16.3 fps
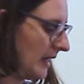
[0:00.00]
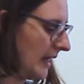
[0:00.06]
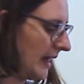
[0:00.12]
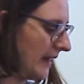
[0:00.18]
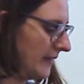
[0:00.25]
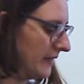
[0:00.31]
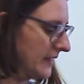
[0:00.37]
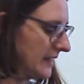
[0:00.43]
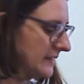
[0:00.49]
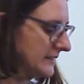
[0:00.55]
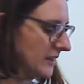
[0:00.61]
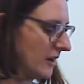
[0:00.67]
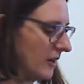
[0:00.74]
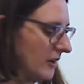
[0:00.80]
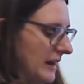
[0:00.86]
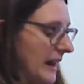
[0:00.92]
And these
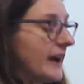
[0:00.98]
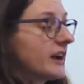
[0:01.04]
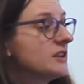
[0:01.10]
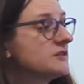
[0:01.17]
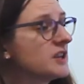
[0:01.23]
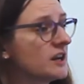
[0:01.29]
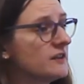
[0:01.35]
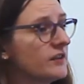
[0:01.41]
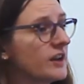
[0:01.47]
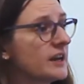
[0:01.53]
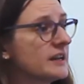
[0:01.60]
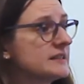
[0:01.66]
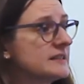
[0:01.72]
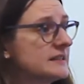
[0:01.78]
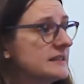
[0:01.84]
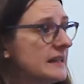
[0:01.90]
are a lack of
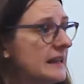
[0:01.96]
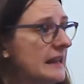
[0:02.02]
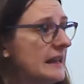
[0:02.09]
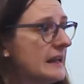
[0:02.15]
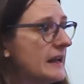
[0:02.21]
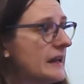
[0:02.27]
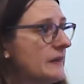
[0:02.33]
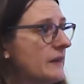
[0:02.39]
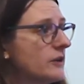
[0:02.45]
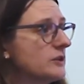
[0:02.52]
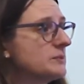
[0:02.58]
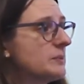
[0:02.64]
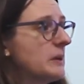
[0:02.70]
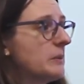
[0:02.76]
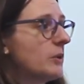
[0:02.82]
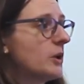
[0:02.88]
diversity in those
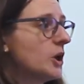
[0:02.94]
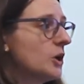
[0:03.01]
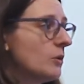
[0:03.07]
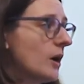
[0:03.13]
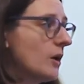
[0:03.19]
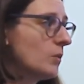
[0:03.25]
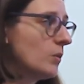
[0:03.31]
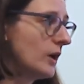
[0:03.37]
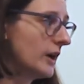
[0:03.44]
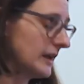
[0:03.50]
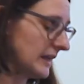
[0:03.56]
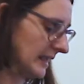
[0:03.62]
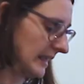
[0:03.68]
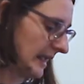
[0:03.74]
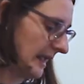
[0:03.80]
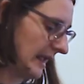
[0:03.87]
people who are
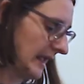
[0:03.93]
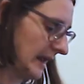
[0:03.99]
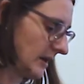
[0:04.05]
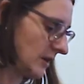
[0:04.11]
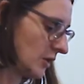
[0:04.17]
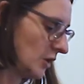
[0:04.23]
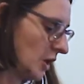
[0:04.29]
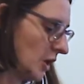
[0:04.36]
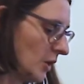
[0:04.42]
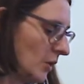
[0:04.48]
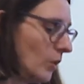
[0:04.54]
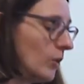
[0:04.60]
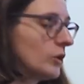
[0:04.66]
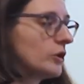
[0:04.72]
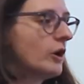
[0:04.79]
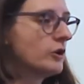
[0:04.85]
working in
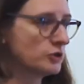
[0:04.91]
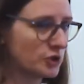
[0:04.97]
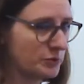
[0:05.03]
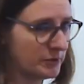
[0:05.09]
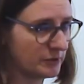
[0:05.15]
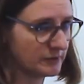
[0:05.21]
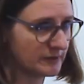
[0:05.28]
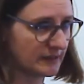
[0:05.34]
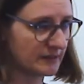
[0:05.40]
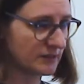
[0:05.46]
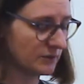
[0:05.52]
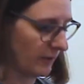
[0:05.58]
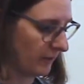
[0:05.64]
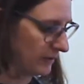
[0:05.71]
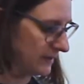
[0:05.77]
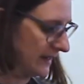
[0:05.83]
or contributing to
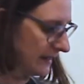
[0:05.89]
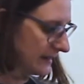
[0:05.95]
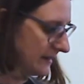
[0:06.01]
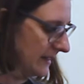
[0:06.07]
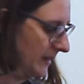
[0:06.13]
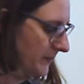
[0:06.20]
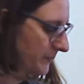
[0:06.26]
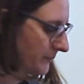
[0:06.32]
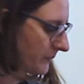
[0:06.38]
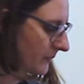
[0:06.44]
our sector,